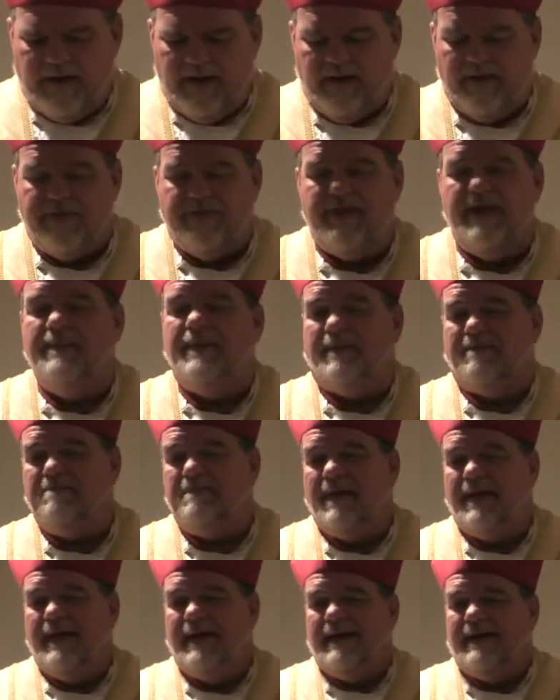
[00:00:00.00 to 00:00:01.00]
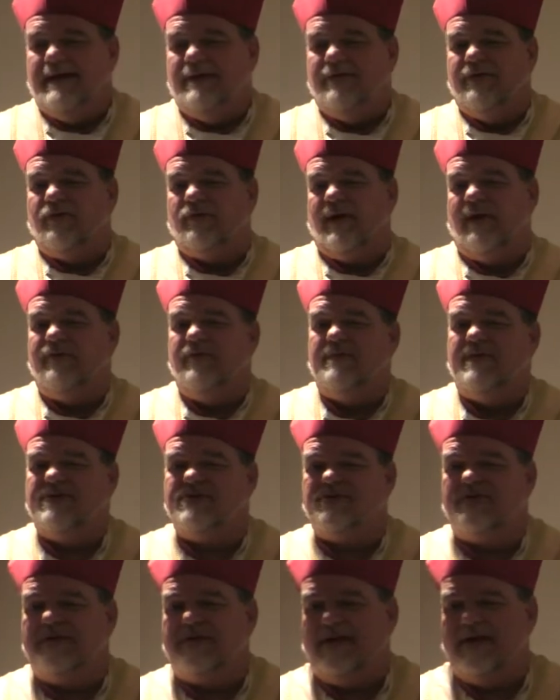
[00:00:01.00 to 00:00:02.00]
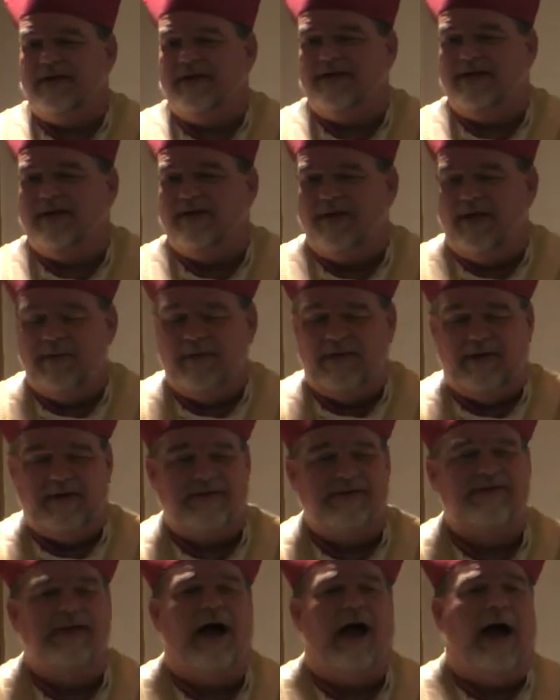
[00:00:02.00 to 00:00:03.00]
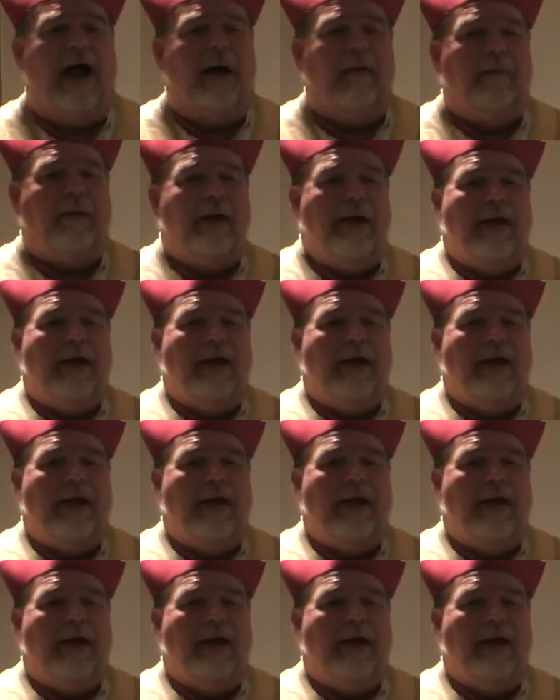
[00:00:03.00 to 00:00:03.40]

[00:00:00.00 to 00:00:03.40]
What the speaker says: Thiemann. He was the Reverend Mr. Thiemann at the time.